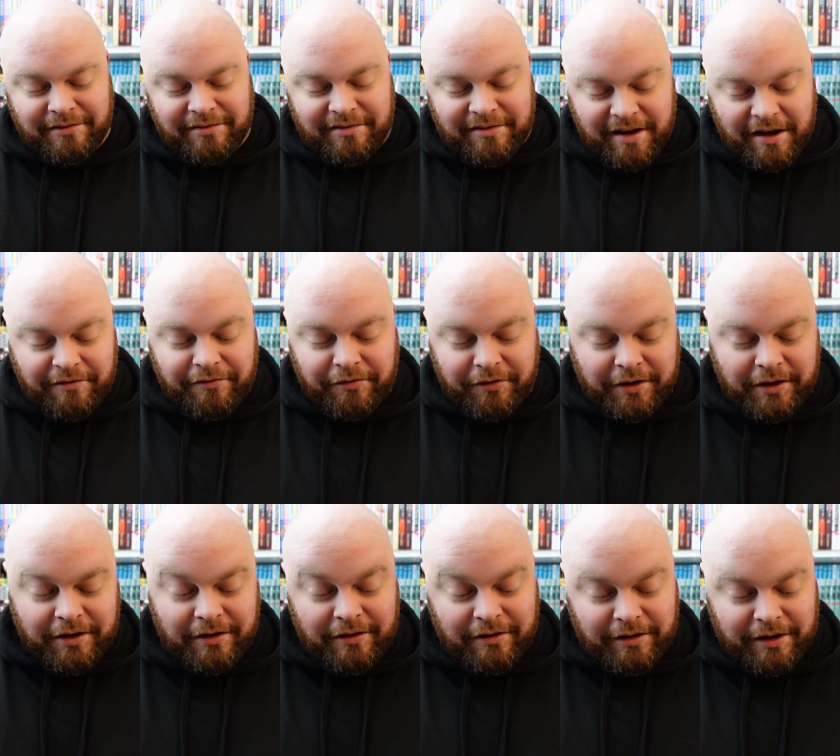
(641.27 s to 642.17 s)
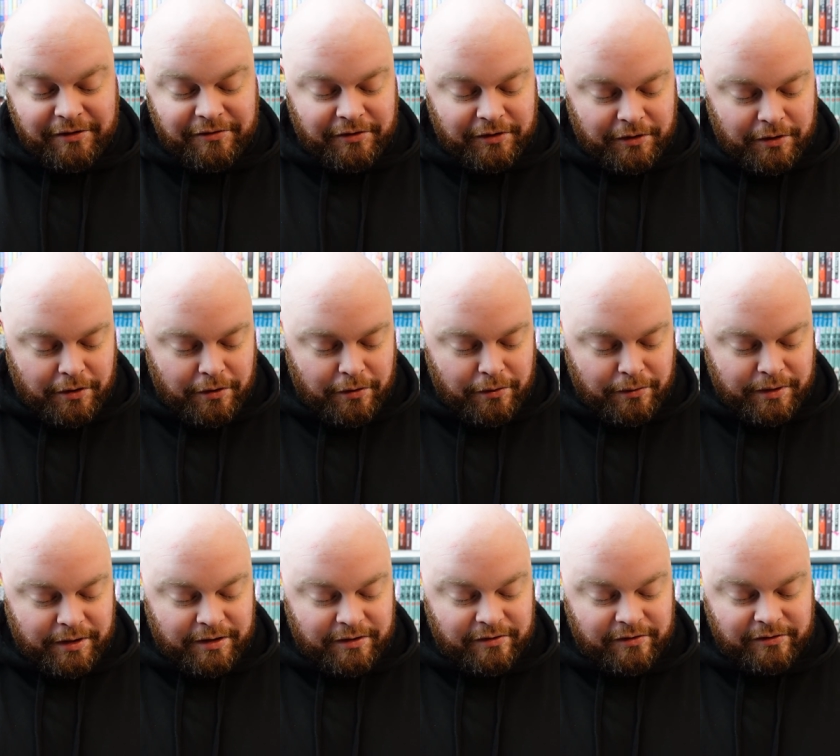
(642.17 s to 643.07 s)
definitely lets you know
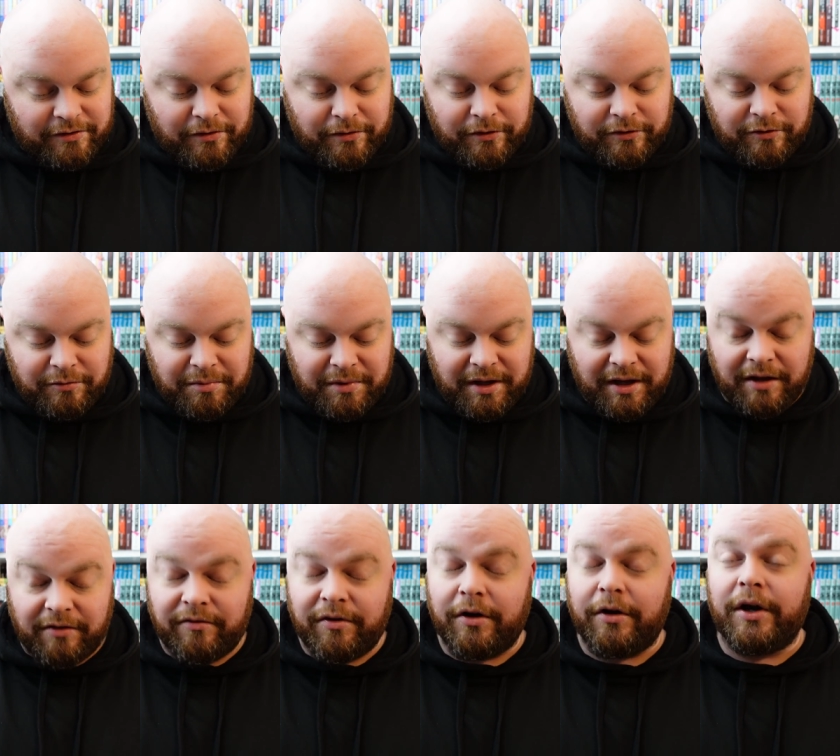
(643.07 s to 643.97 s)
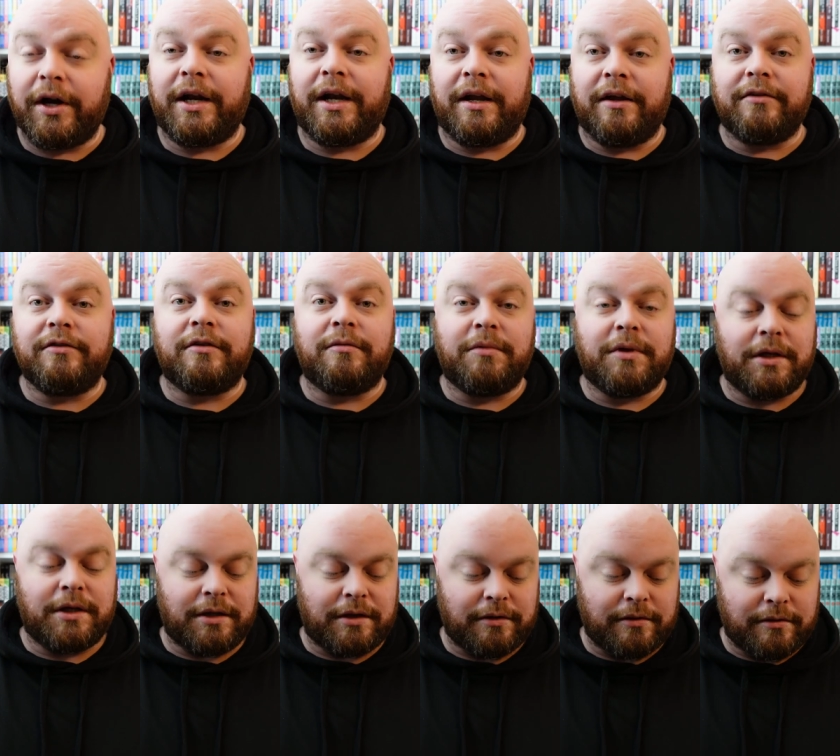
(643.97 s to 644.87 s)
it is going to be a very Nasty
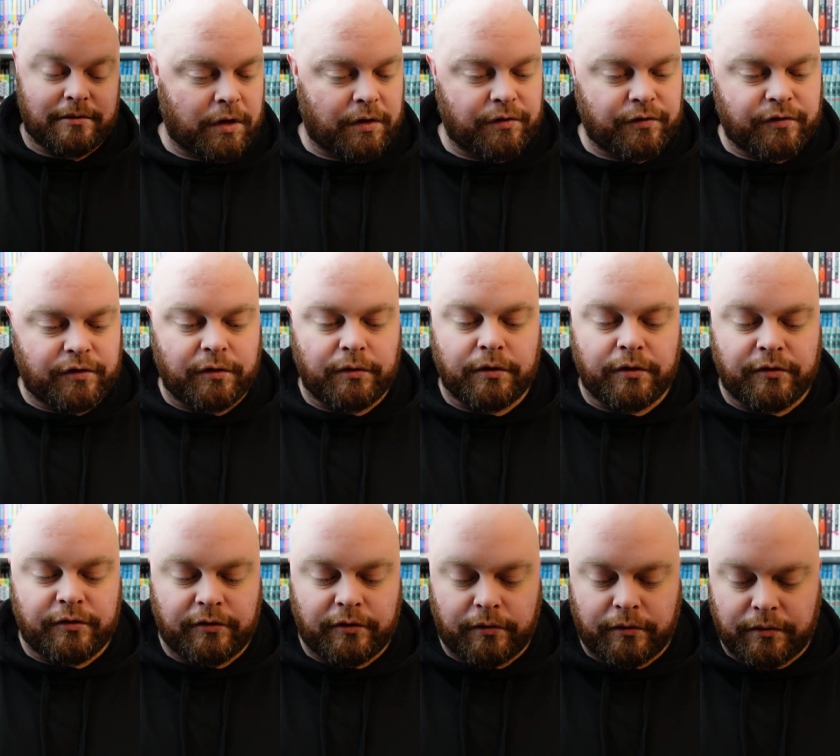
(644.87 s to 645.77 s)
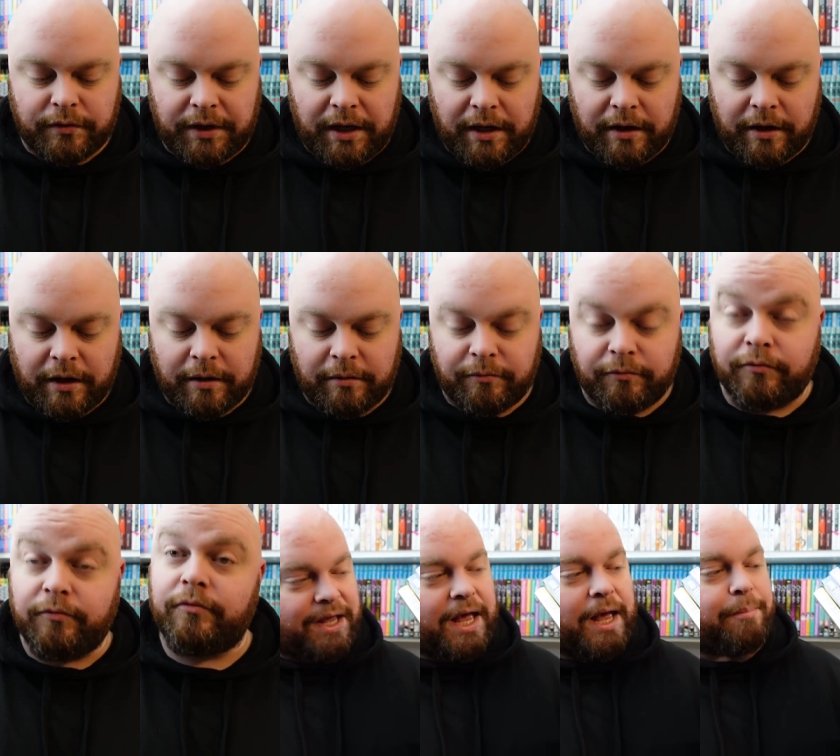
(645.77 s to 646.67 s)
Man series. So yeah, I'm
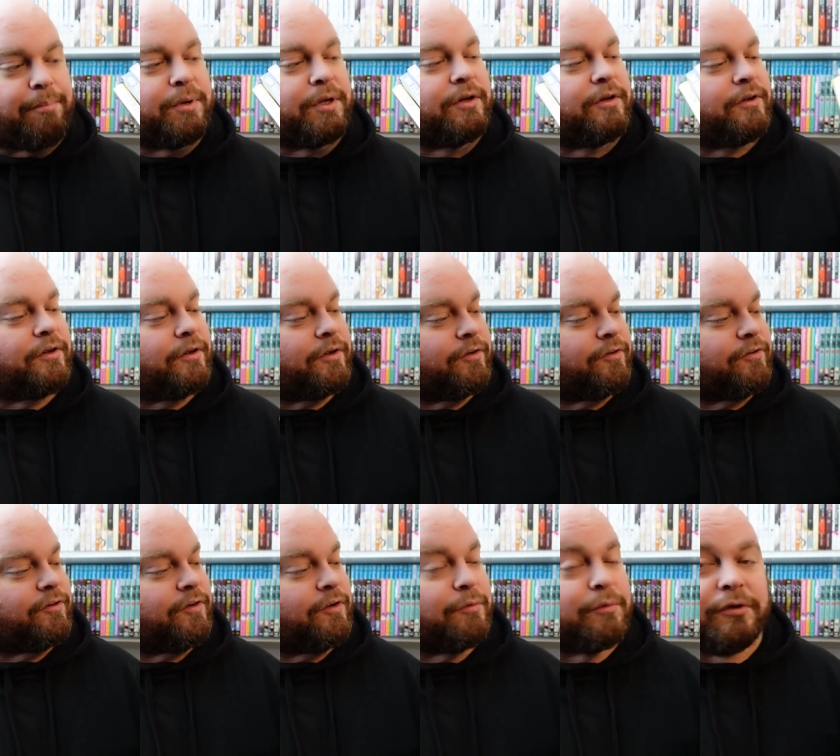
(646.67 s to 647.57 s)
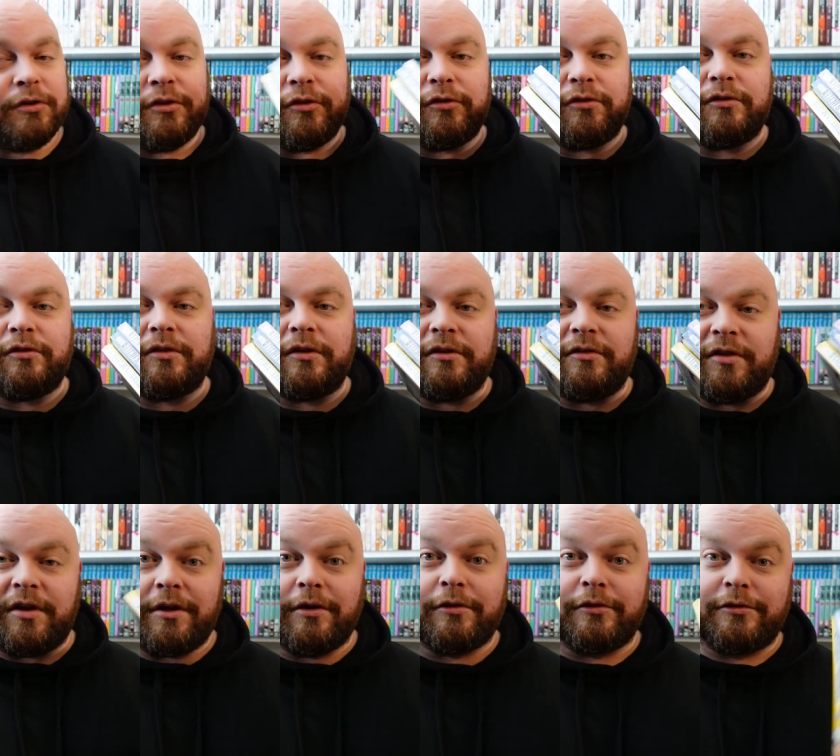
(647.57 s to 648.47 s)
happy to see what this
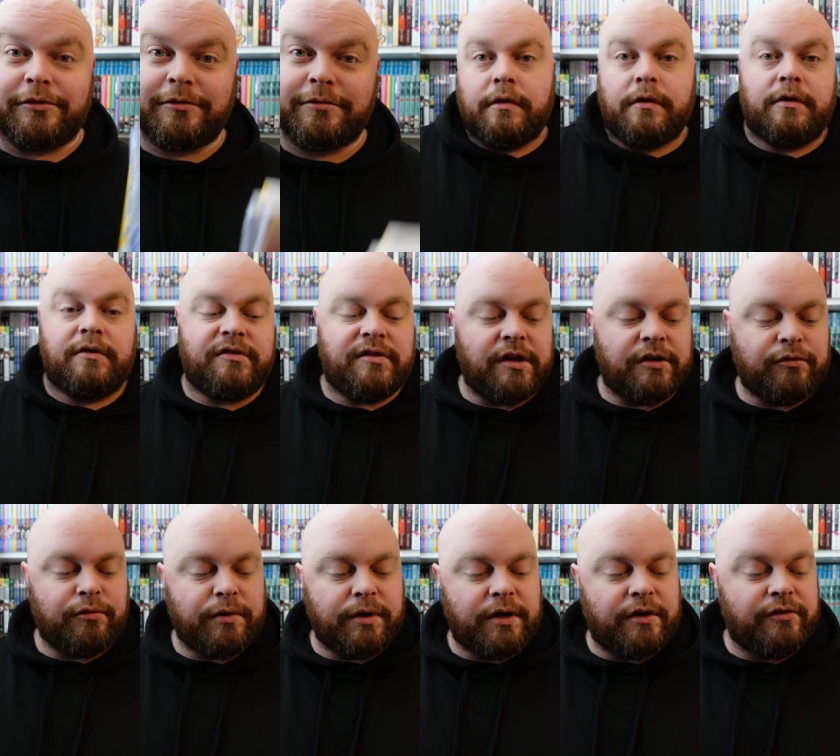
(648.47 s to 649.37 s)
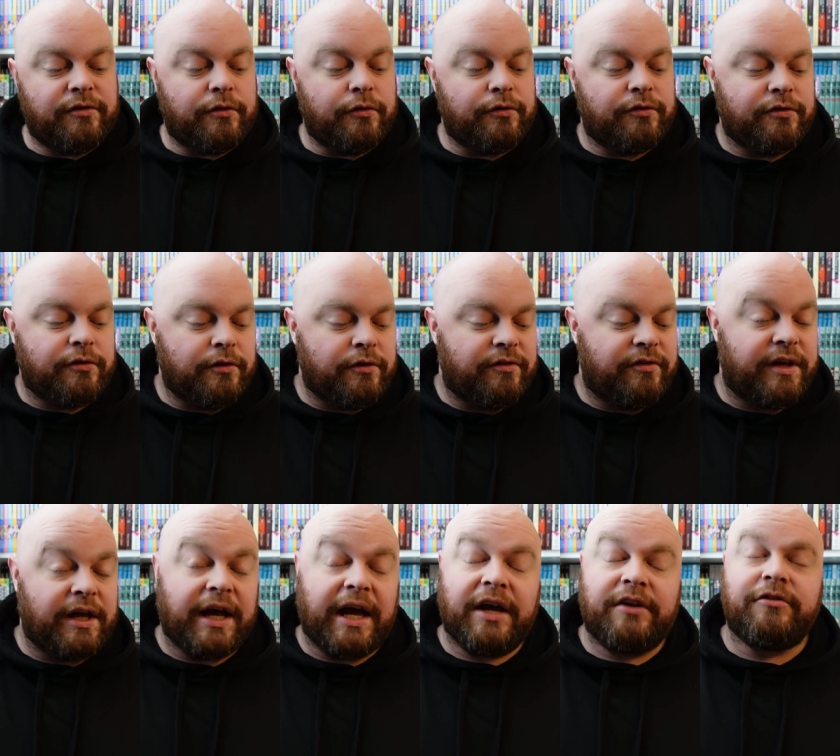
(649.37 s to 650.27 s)
entails. And this next one is a new series
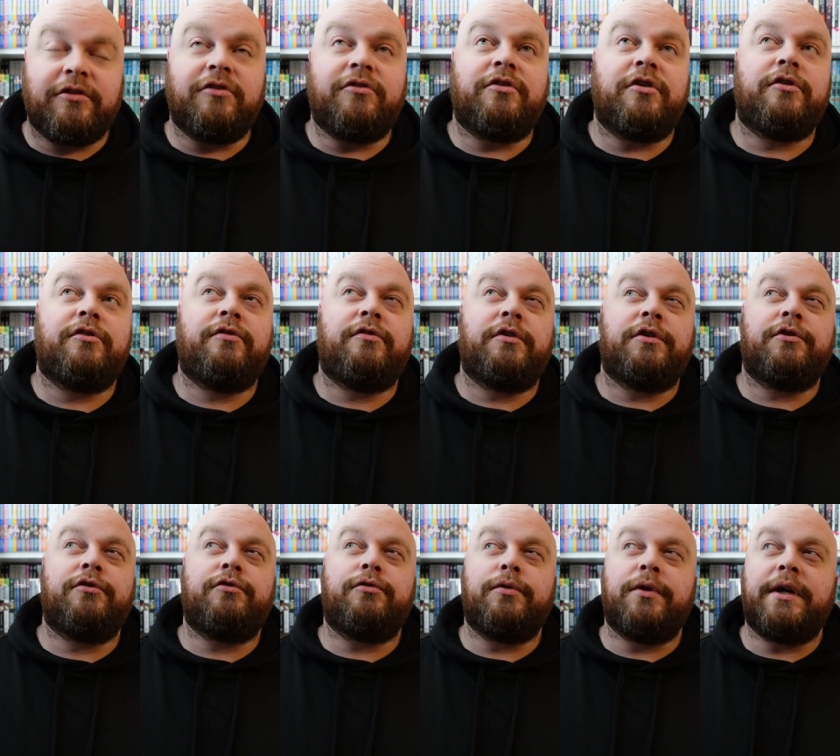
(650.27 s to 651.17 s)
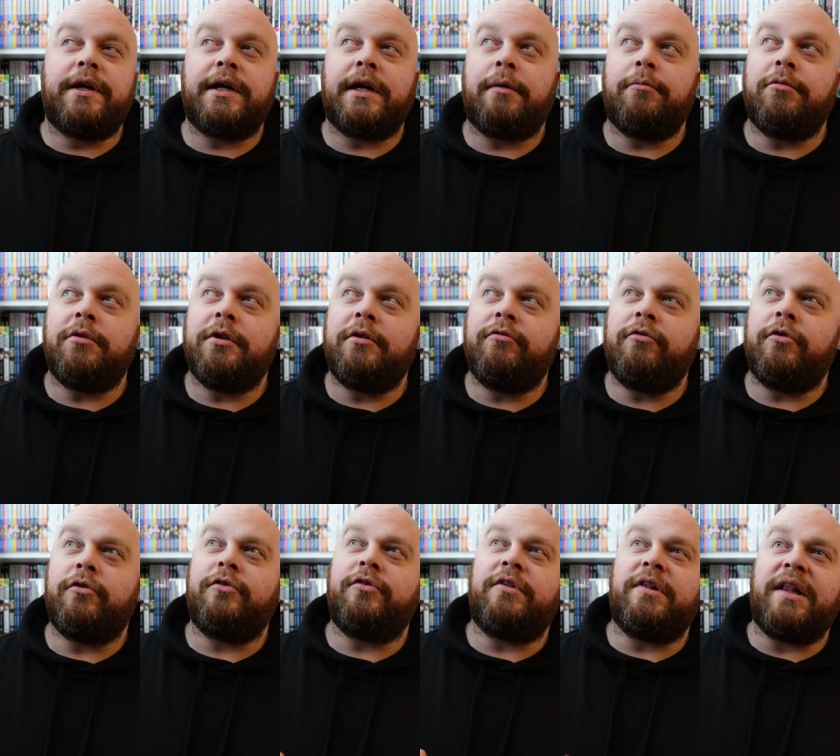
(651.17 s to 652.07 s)
that I actually just finished reading. I believe it
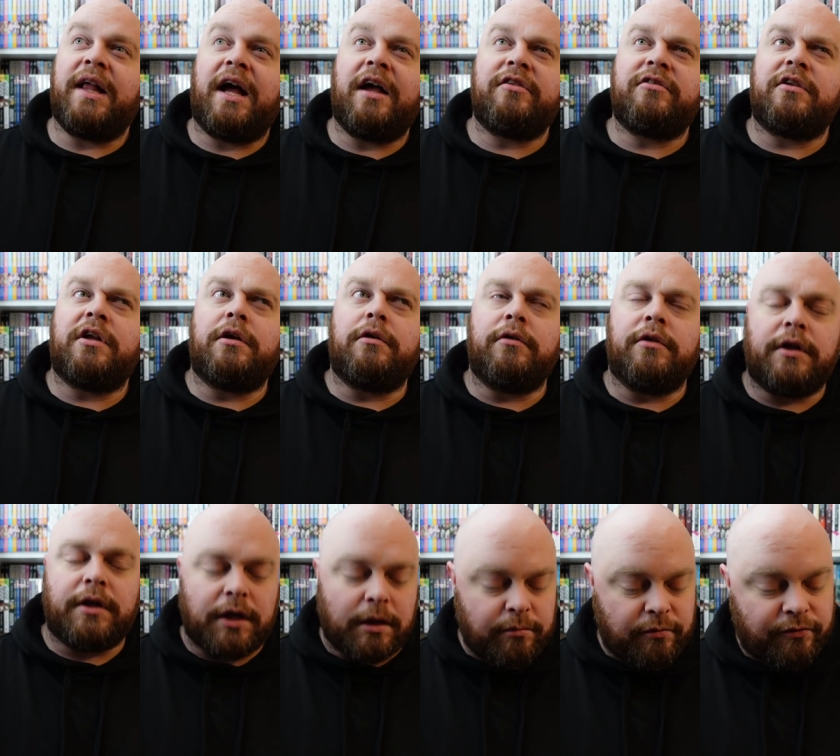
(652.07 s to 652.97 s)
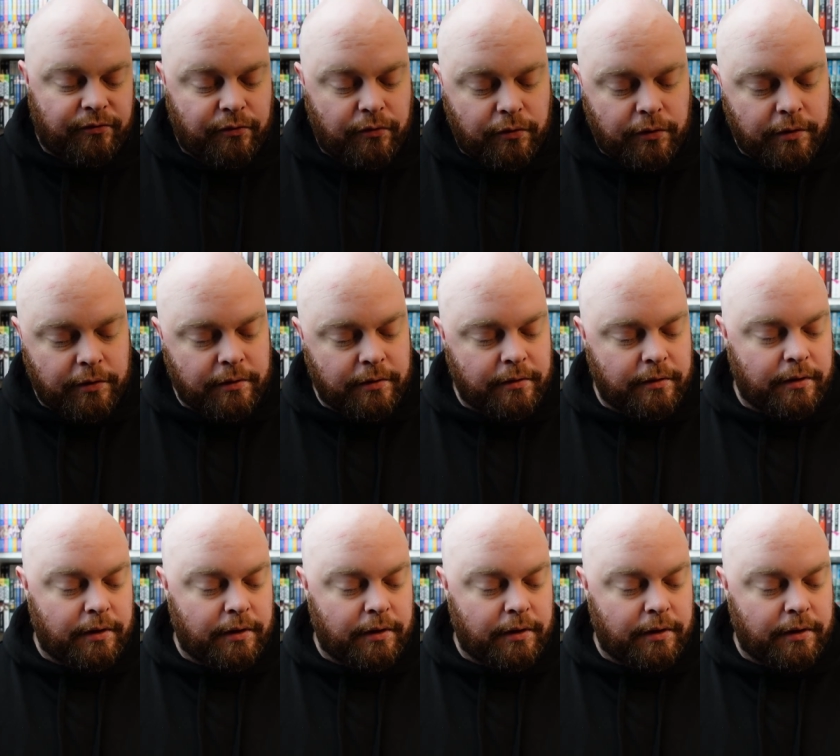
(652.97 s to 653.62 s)
was last night or the night before.